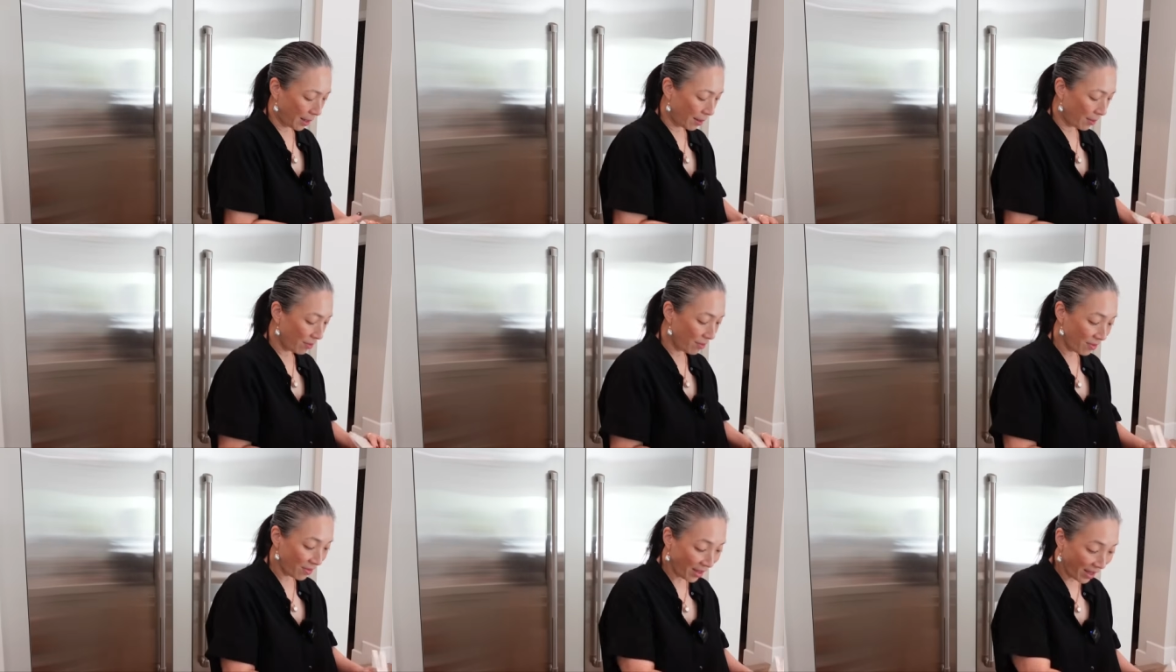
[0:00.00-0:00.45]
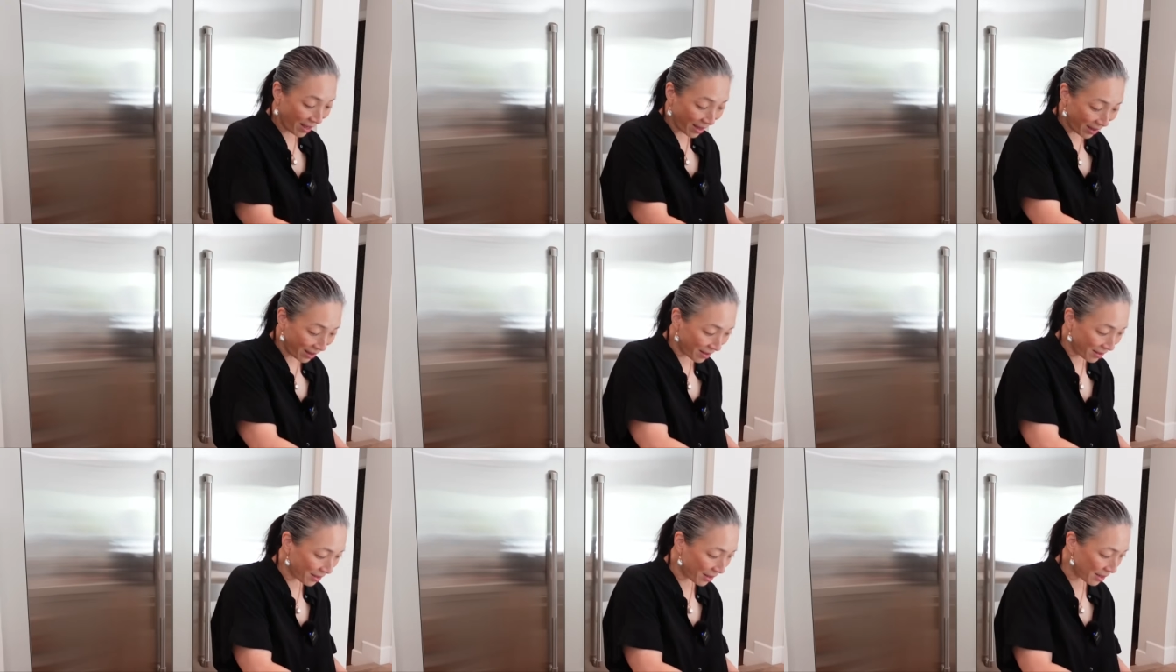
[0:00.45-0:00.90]
And
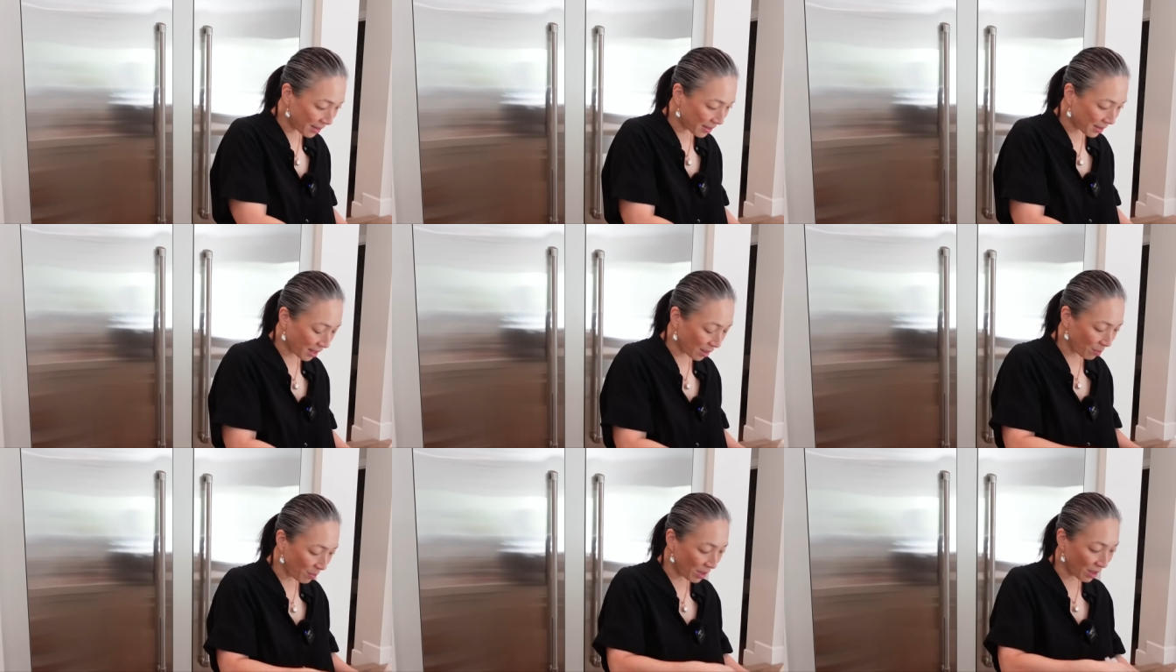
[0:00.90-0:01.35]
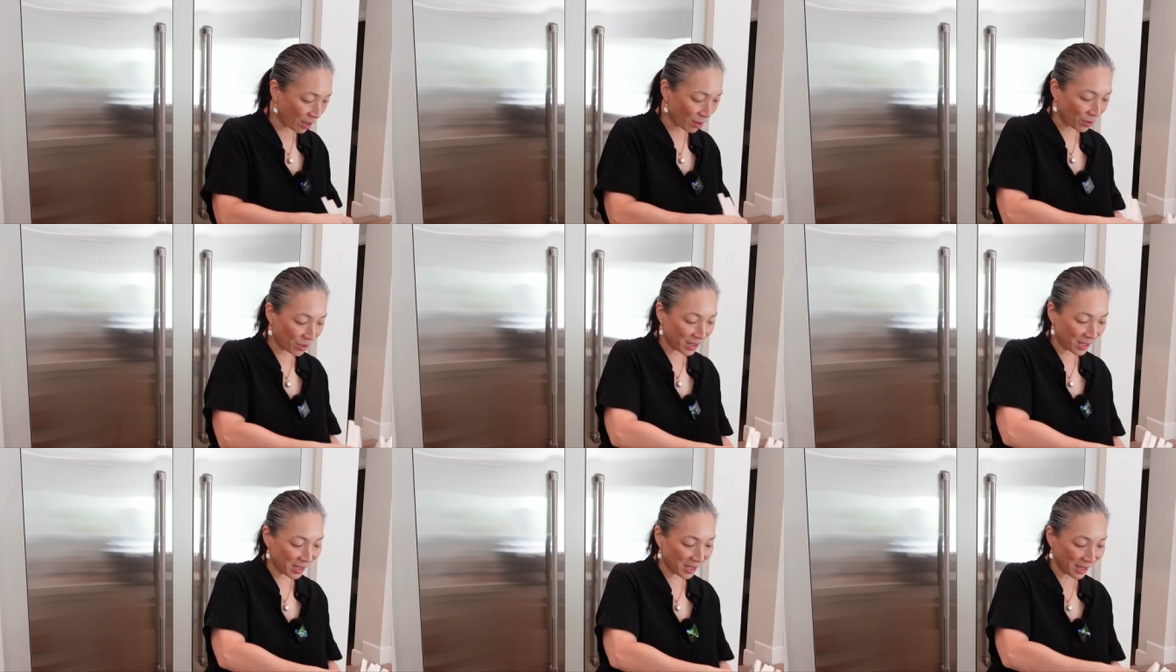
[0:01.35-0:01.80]
then they sent me their
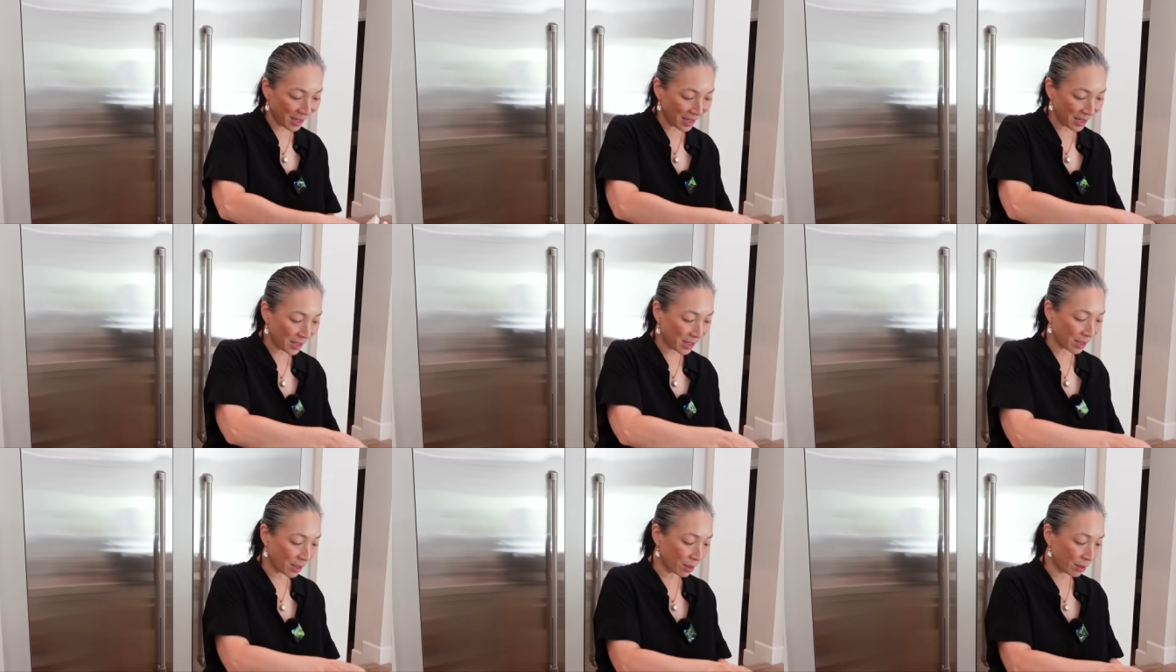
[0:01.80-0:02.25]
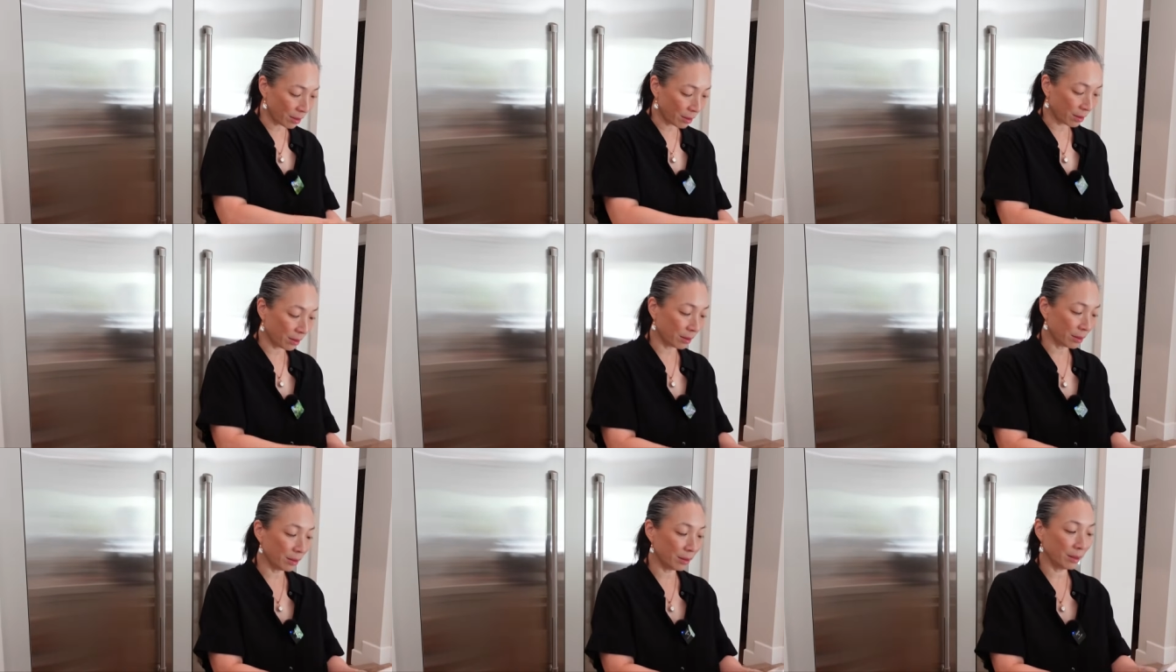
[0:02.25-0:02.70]

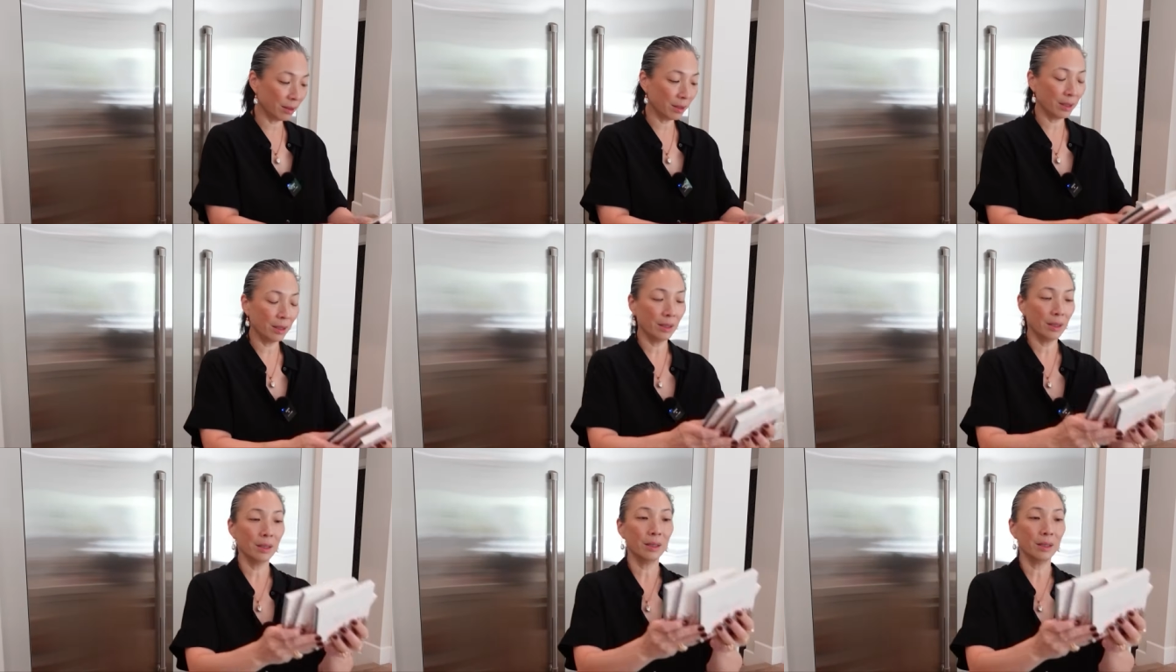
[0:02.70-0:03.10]
seasonal